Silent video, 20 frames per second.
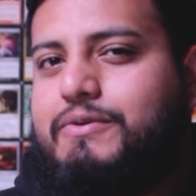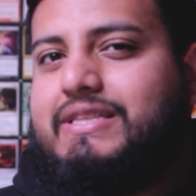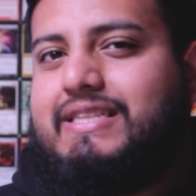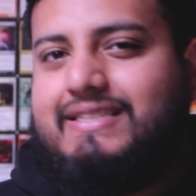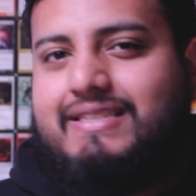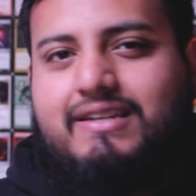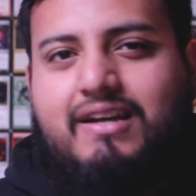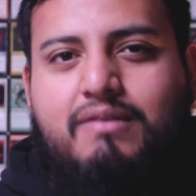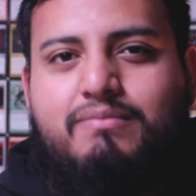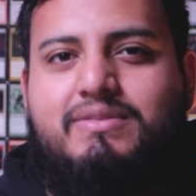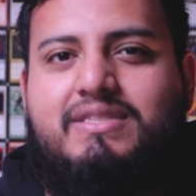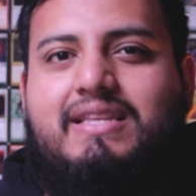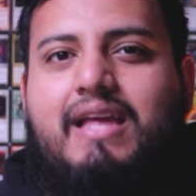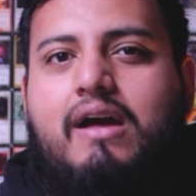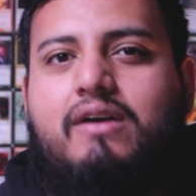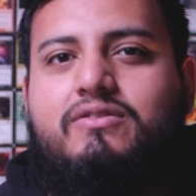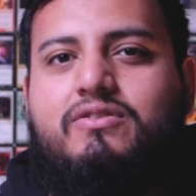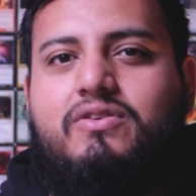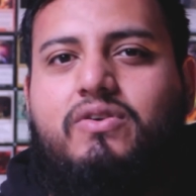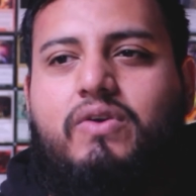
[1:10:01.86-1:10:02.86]
what this comes
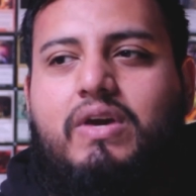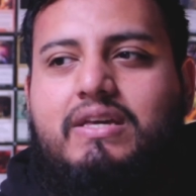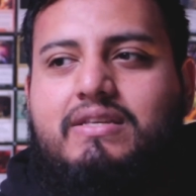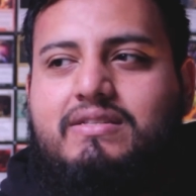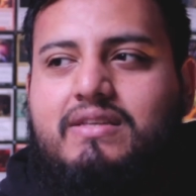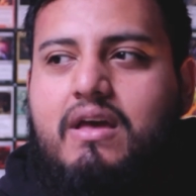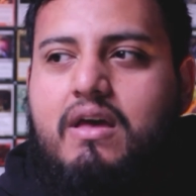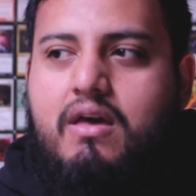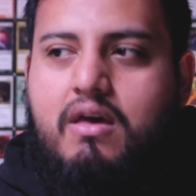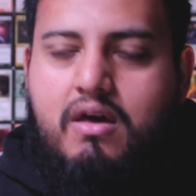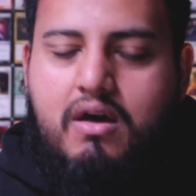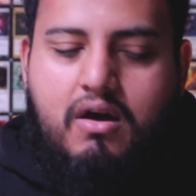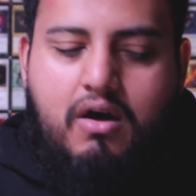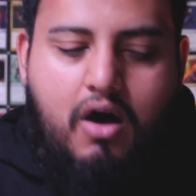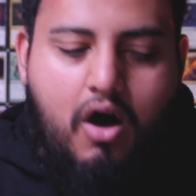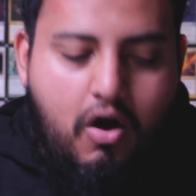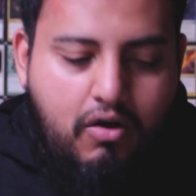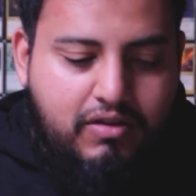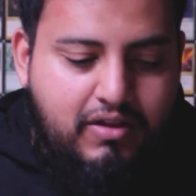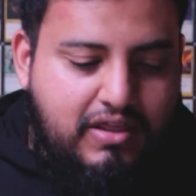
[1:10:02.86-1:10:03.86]
down to, is
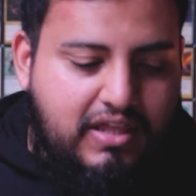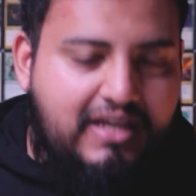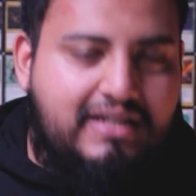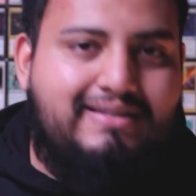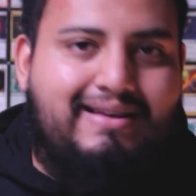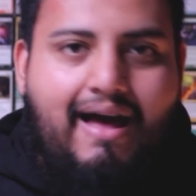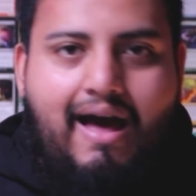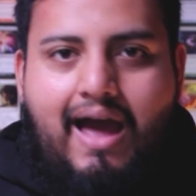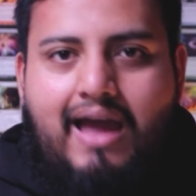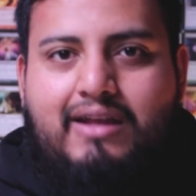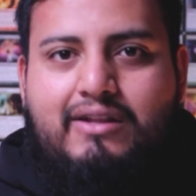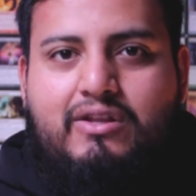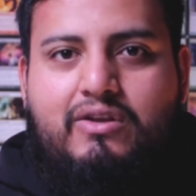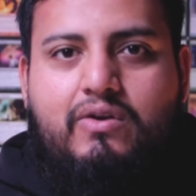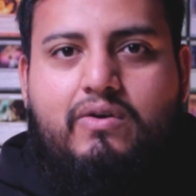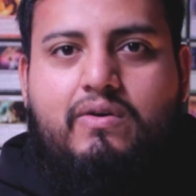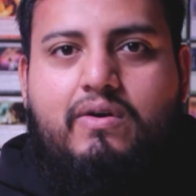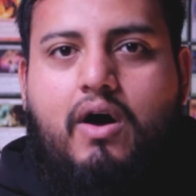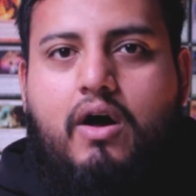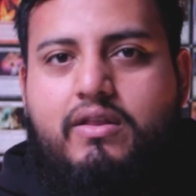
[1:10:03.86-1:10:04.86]
all the things that I
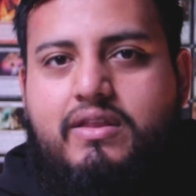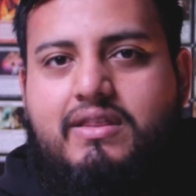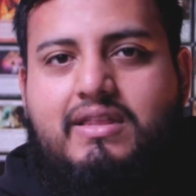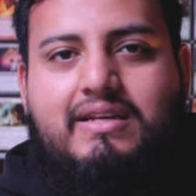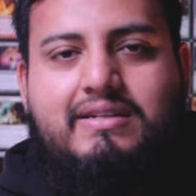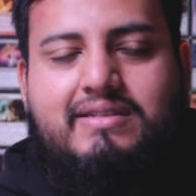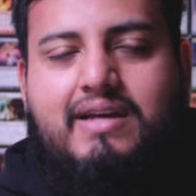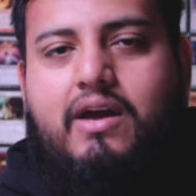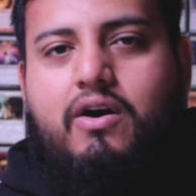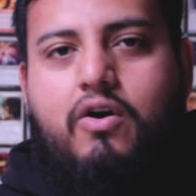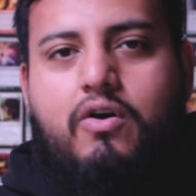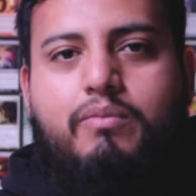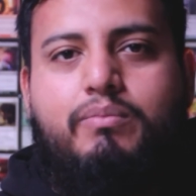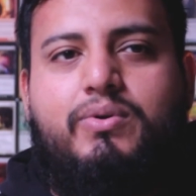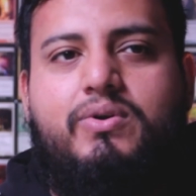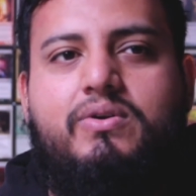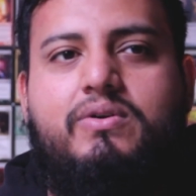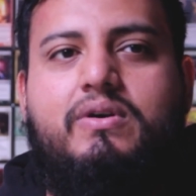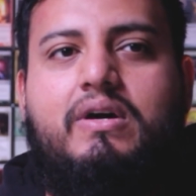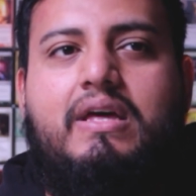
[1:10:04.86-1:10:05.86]
do, all the things I
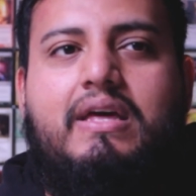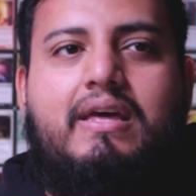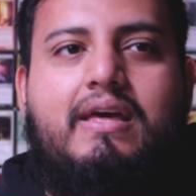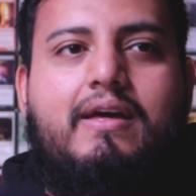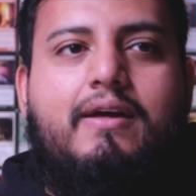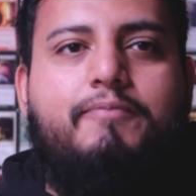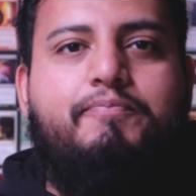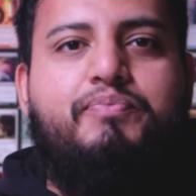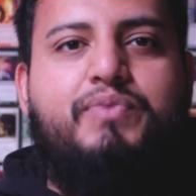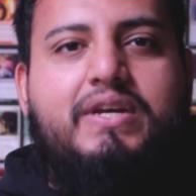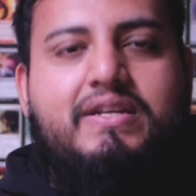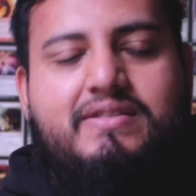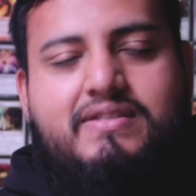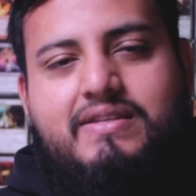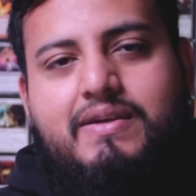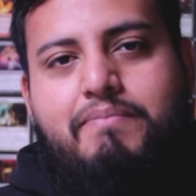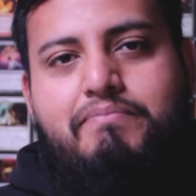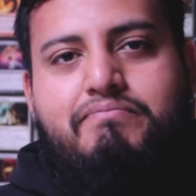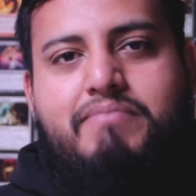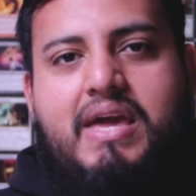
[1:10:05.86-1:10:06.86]
homebrew, is
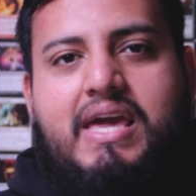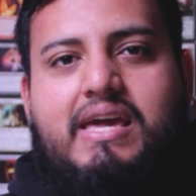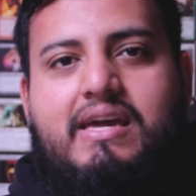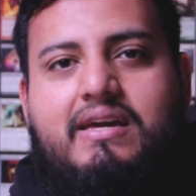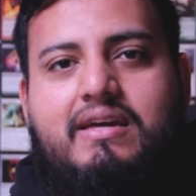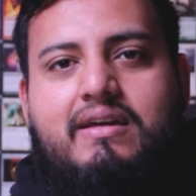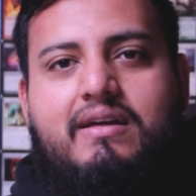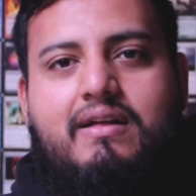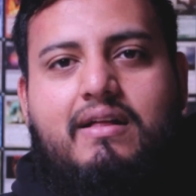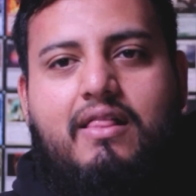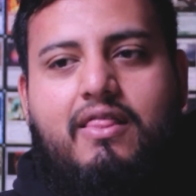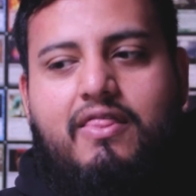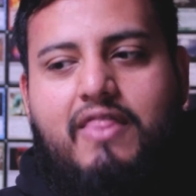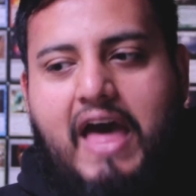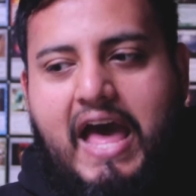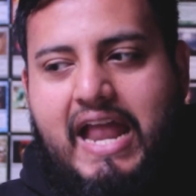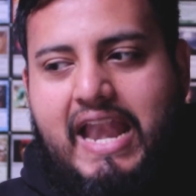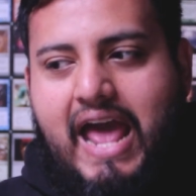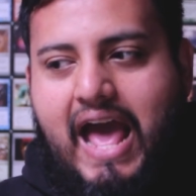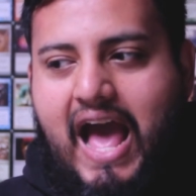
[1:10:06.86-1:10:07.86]
to make
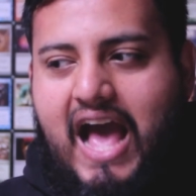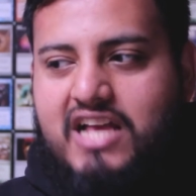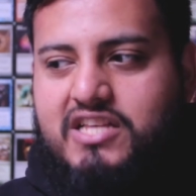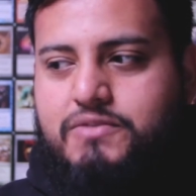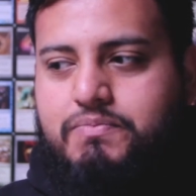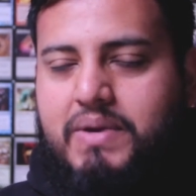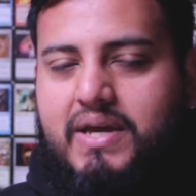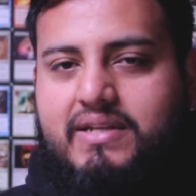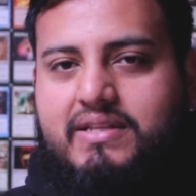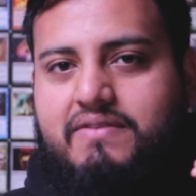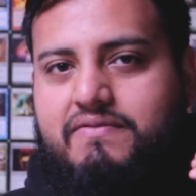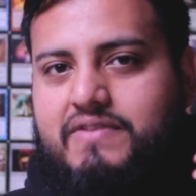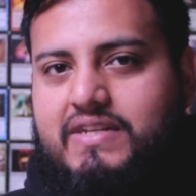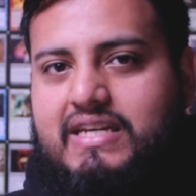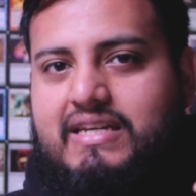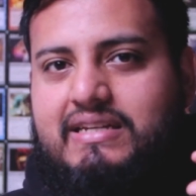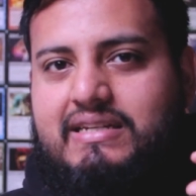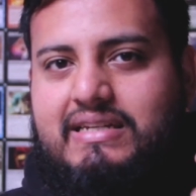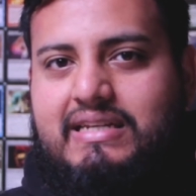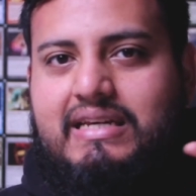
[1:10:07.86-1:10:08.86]
that aspect of
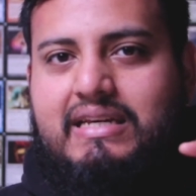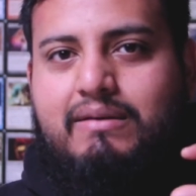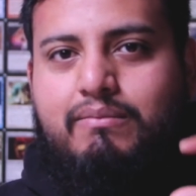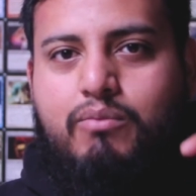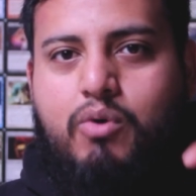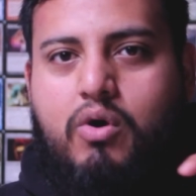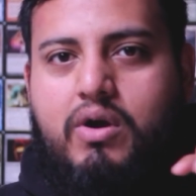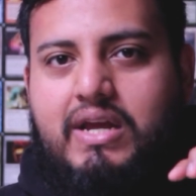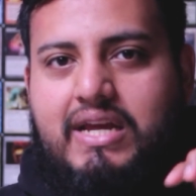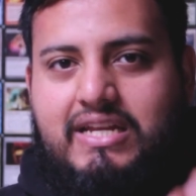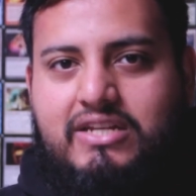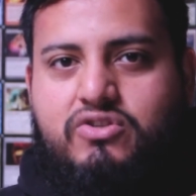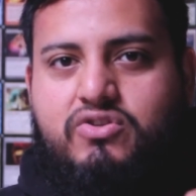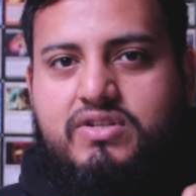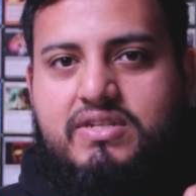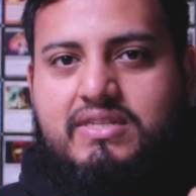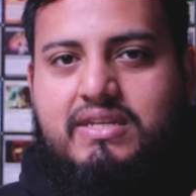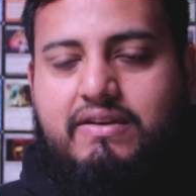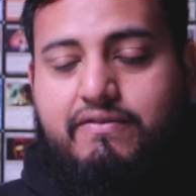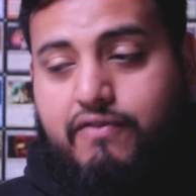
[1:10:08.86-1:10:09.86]
D&D more
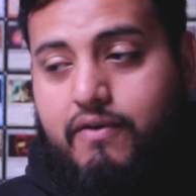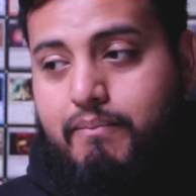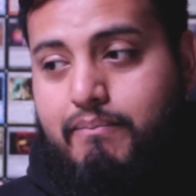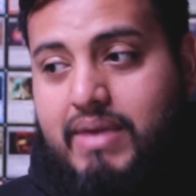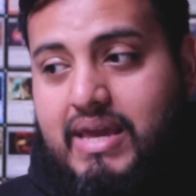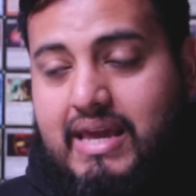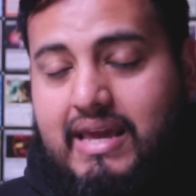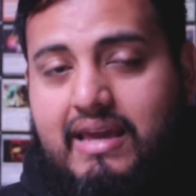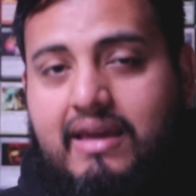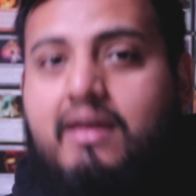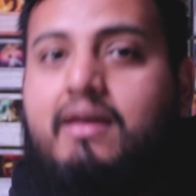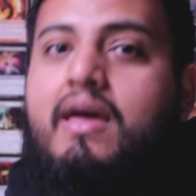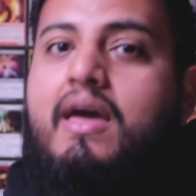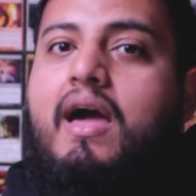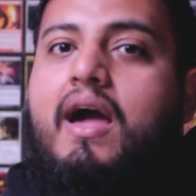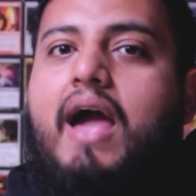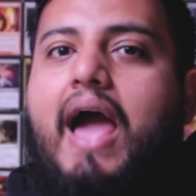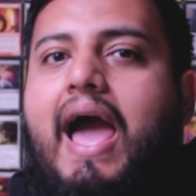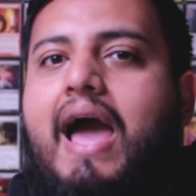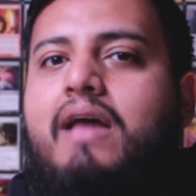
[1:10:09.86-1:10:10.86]
interesting for me
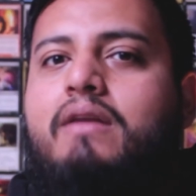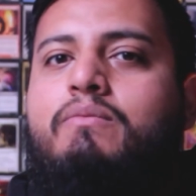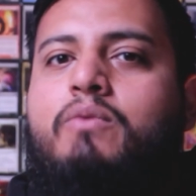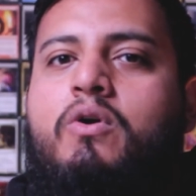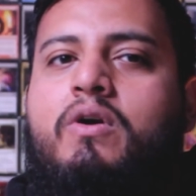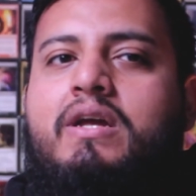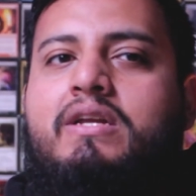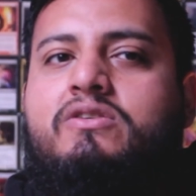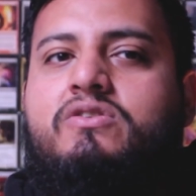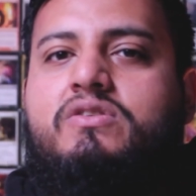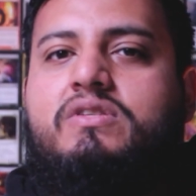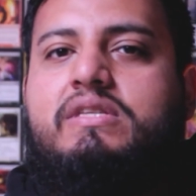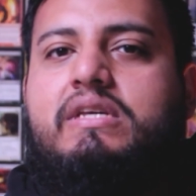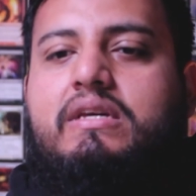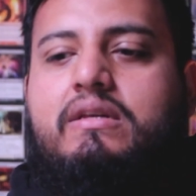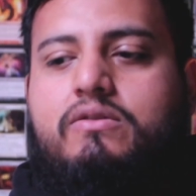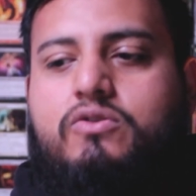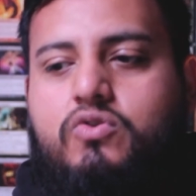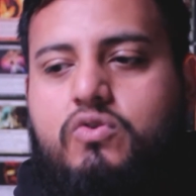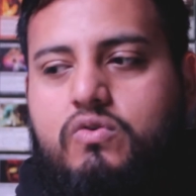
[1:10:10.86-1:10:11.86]
and more
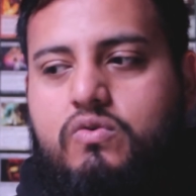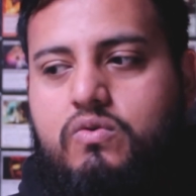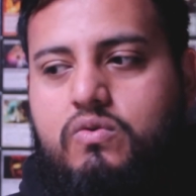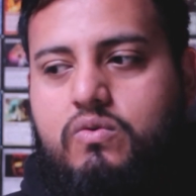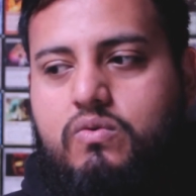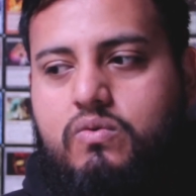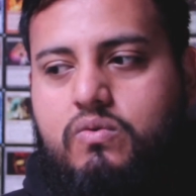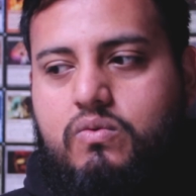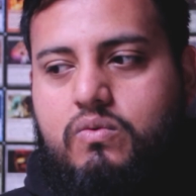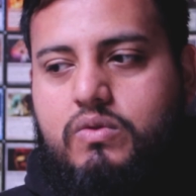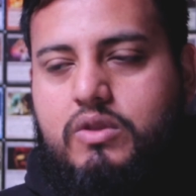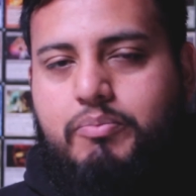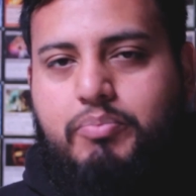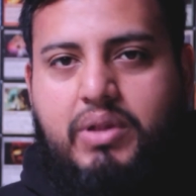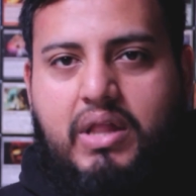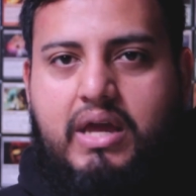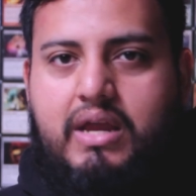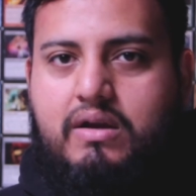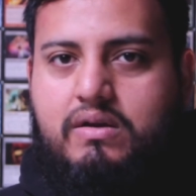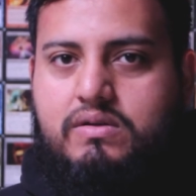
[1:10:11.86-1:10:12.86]
interesting to the
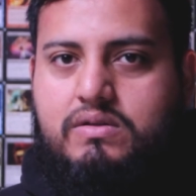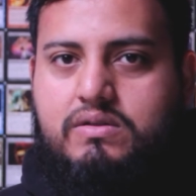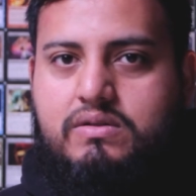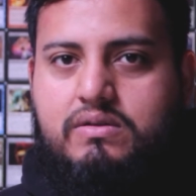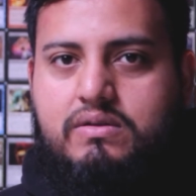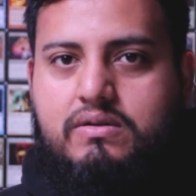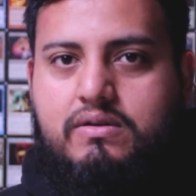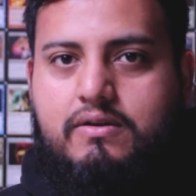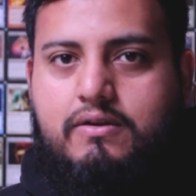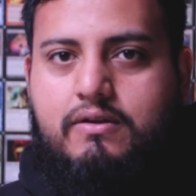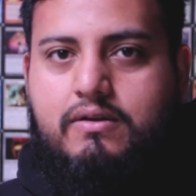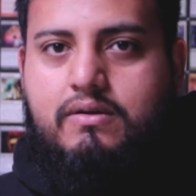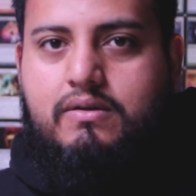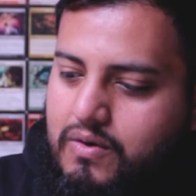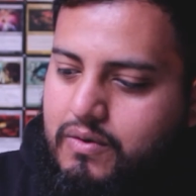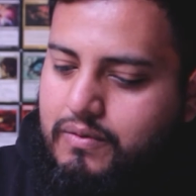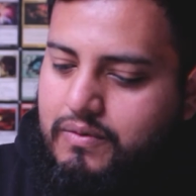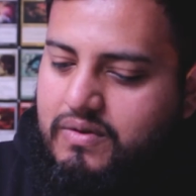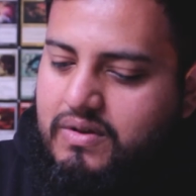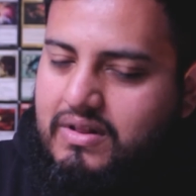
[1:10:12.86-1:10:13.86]
players.
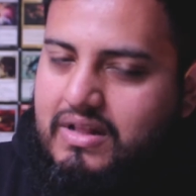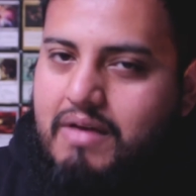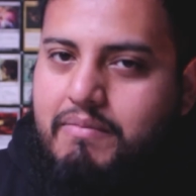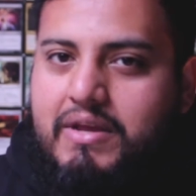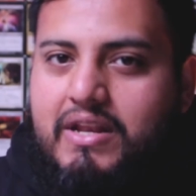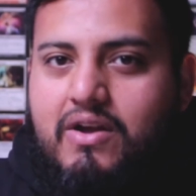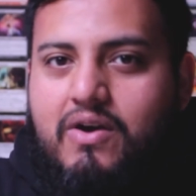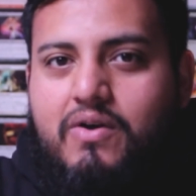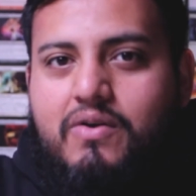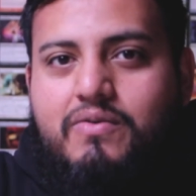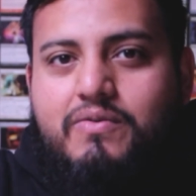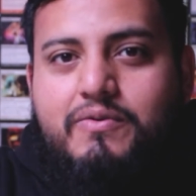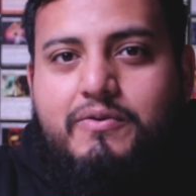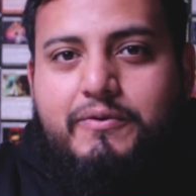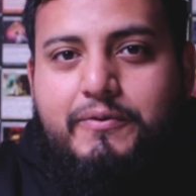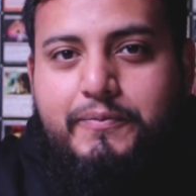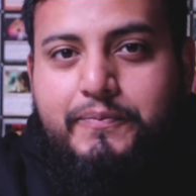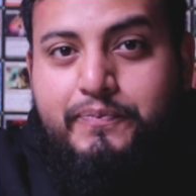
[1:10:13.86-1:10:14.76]
So let me know